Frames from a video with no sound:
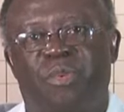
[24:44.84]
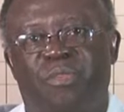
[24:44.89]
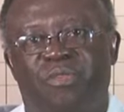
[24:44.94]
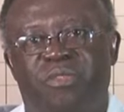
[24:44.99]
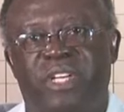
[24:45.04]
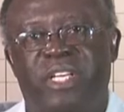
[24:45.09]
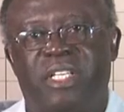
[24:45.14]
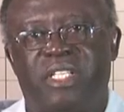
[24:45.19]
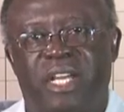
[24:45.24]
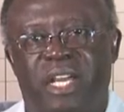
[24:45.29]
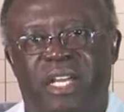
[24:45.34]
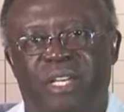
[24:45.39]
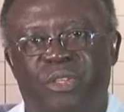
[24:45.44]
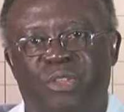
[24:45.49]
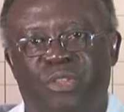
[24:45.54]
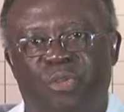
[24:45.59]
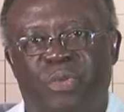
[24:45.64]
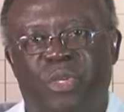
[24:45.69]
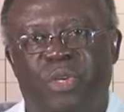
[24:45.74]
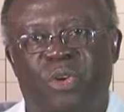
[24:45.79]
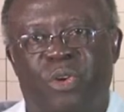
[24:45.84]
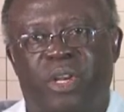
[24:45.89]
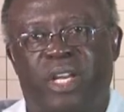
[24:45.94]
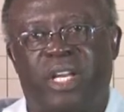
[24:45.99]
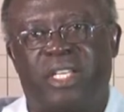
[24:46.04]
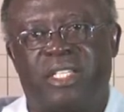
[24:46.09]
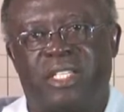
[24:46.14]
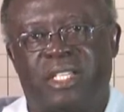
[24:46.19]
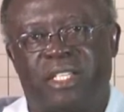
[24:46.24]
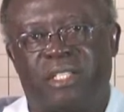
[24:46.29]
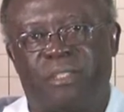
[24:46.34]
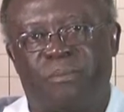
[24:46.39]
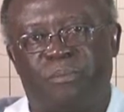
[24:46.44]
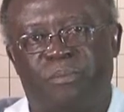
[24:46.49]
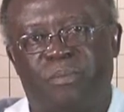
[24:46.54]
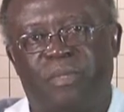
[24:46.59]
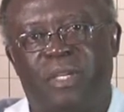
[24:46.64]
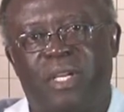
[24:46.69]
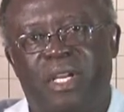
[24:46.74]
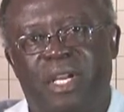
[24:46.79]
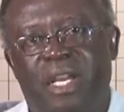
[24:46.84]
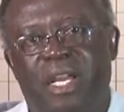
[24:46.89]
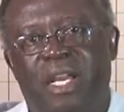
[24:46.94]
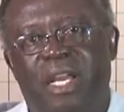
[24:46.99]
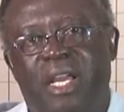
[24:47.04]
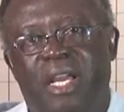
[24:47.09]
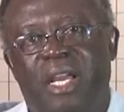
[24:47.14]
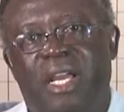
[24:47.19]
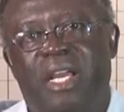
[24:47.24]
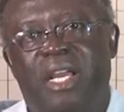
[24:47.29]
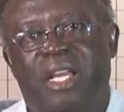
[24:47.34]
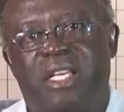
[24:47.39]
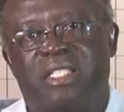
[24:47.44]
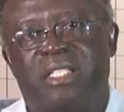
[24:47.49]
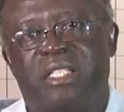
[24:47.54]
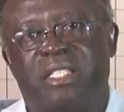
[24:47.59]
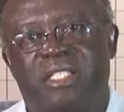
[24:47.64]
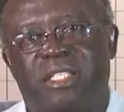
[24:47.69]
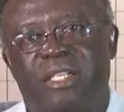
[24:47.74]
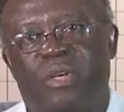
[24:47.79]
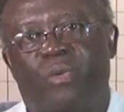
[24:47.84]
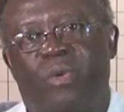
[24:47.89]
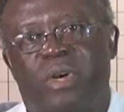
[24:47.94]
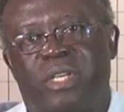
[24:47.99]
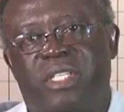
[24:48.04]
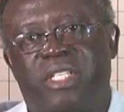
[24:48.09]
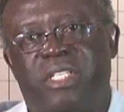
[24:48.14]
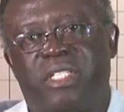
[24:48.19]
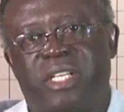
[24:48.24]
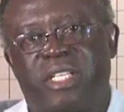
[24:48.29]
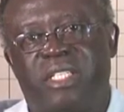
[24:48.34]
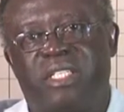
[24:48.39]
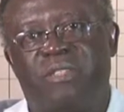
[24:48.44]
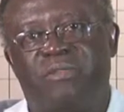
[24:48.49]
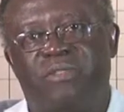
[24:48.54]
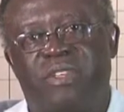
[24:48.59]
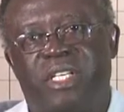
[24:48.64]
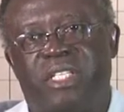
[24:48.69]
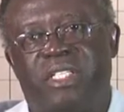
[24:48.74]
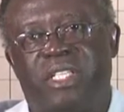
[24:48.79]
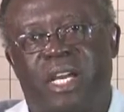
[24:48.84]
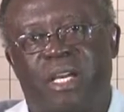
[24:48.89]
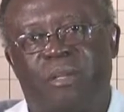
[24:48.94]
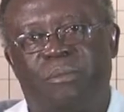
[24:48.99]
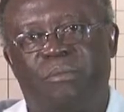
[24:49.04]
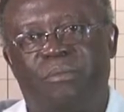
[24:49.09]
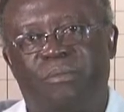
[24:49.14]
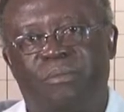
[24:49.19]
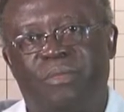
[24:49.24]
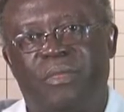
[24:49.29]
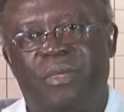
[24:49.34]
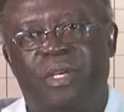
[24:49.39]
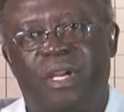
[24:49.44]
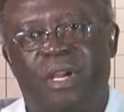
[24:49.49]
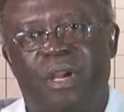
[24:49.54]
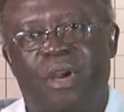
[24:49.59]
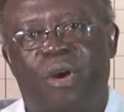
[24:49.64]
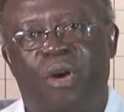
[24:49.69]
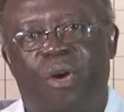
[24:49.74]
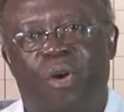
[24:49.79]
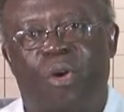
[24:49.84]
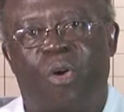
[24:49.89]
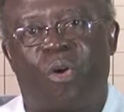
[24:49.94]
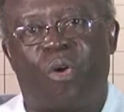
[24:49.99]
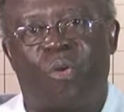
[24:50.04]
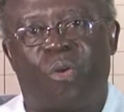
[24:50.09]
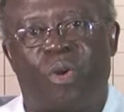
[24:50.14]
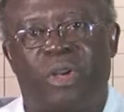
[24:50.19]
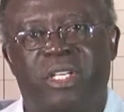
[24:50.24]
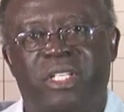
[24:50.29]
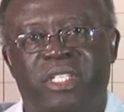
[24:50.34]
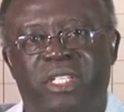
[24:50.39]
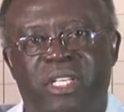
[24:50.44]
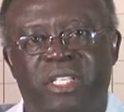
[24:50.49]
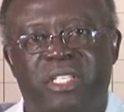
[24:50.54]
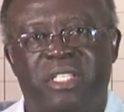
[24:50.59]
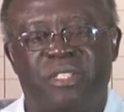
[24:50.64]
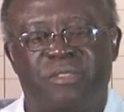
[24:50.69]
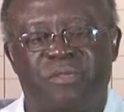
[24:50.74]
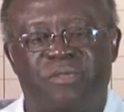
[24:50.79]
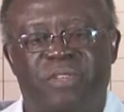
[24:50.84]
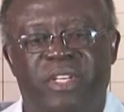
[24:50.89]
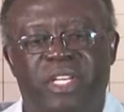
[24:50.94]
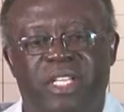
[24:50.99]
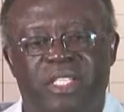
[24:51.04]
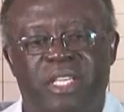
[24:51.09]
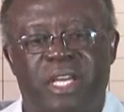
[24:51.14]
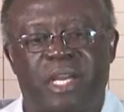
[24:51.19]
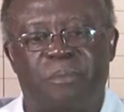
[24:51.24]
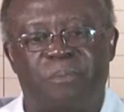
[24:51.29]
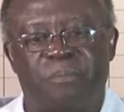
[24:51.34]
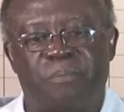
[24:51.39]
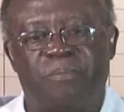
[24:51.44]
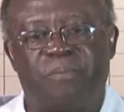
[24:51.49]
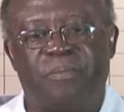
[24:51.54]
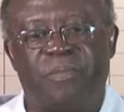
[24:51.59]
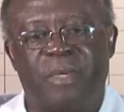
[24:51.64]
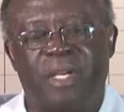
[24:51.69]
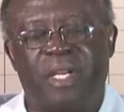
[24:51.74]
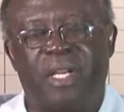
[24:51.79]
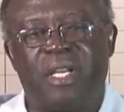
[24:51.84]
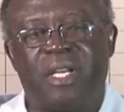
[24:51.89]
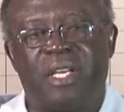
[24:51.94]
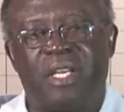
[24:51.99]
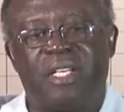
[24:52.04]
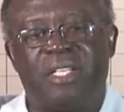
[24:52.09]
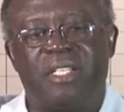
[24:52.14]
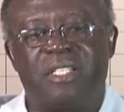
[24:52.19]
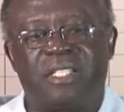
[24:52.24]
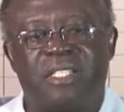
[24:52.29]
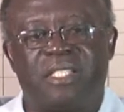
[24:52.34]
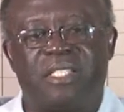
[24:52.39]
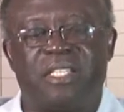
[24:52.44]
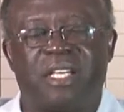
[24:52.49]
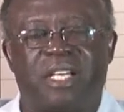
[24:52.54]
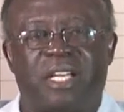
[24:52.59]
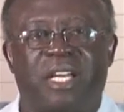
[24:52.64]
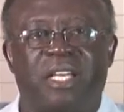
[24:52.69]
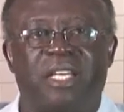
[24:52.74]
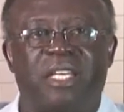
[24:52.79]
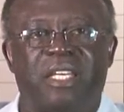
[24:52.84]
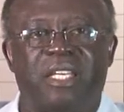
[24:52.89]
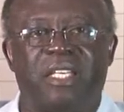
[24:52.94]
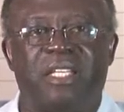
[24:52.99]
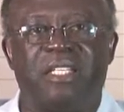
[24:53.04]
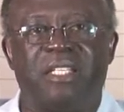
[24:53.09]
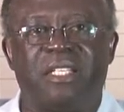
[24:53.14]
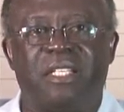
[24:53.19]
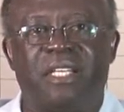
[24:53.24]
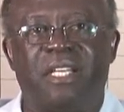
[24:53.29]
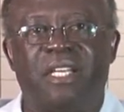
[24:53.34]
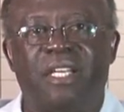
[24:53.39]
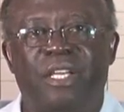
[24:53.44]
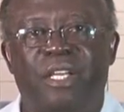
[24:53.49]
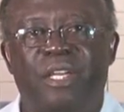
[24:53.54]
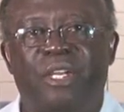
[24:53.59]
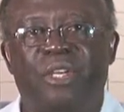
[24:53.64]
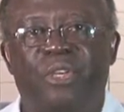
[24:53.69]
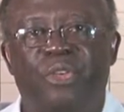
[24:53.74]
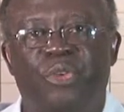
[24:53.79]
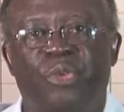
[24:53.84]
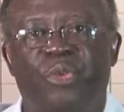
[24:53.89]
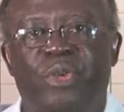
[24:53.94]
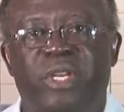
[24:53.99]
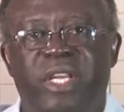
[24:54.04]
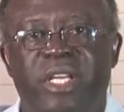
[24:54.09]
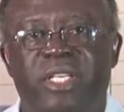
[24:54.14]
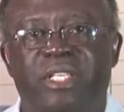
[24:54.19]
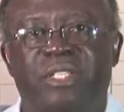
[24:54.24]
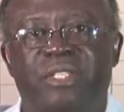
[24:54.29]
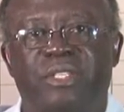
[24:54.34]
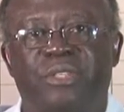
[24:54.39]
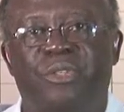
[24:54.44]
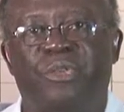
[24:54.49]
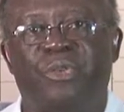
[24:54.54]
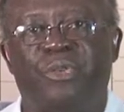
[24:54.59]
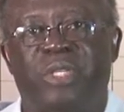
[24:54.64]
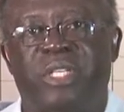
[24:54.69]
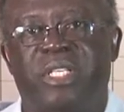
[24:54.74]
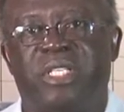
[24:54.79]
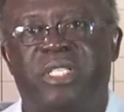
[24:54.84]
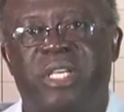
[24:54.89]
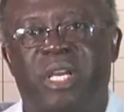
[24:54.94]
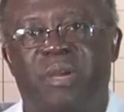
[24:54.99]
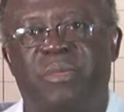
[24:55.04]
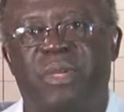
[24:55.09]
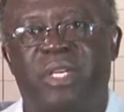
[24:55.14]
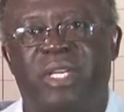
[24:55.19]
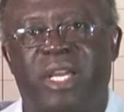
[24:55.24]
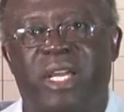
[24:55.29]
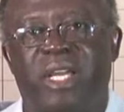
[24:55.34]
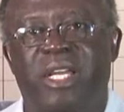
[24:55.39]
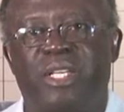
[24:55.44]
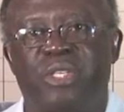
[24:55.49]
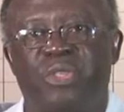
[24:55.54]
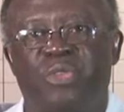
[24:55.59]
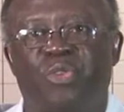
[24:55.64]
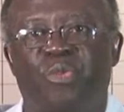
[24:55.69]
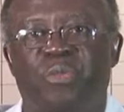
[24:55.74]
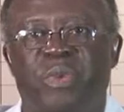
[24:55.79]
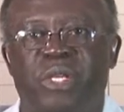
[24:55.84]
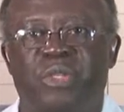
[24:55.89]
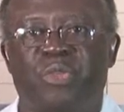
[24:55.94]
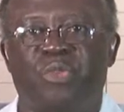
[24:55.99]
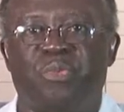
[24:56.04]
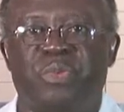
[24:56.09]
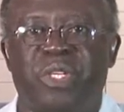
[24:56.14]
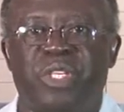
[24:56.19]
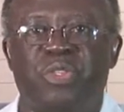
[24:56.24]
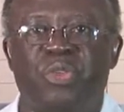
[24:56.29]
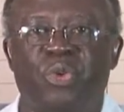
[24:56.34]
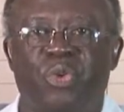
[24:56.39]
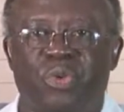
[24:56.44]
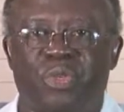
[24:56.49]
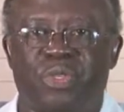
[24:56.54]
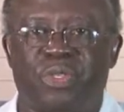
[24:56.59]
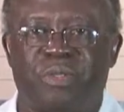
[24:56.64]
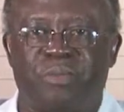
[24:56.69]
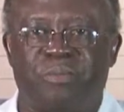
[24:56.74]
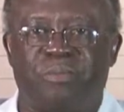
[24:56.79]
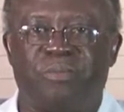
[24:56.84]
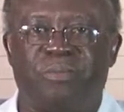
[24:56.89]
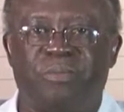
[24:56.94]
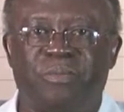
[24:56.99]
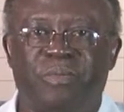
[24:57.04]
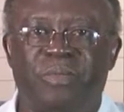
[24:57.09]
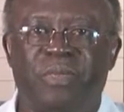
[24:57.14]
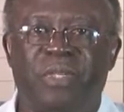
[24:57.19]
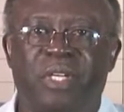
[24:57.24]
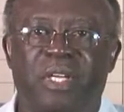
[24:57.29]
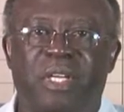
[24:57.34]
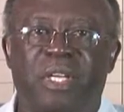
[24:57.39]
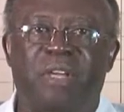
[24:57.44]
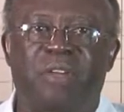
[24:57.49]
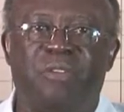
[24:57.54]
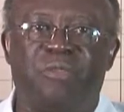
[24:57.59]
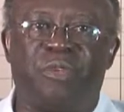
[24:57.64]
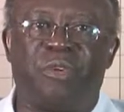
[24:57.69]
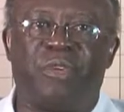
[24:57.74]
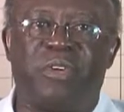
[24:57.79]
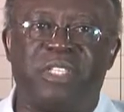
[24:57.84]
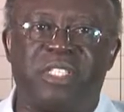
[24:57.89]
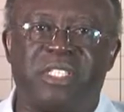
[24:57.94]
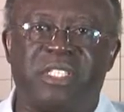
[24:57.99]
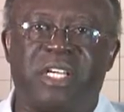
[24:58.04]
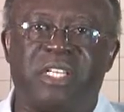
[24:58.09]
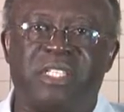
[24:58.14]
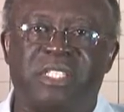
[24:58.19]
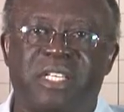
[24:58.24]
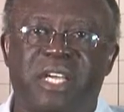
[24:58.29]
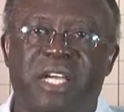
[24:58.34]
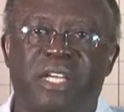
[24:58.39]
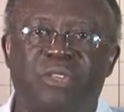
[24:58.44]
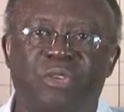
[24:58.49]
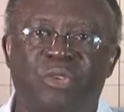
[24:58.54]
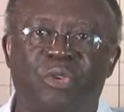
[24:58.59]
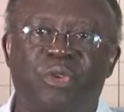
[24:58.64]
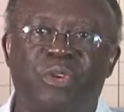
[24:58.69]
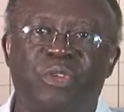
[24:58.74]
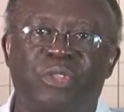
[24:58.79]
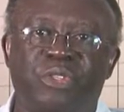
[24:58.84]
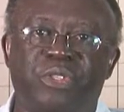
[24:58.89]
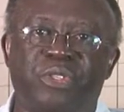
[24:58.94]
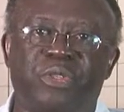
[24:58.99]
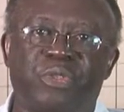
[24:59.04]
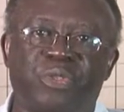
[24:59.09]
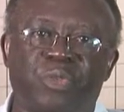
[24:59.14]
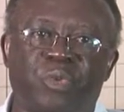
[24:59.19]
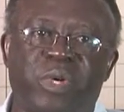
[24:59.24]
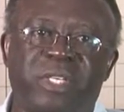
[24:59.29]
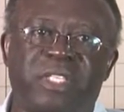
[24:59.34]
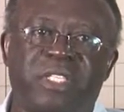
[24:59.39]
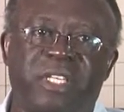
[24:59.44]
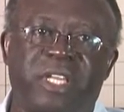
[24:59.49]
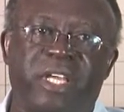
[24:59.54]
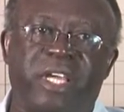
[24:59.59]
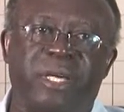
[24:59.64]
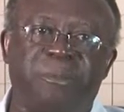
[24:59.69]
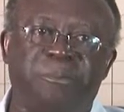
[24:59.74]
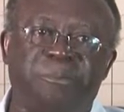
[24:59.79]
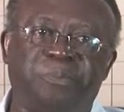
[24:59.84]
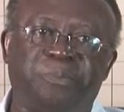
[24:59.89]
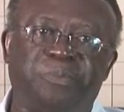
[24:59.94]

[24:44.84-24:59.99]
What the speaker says: of data to be collected. Is it quantitative data or qualitative data? Secondly, you need to determine the instrument to be used. For instance, are you going to use questionnaire,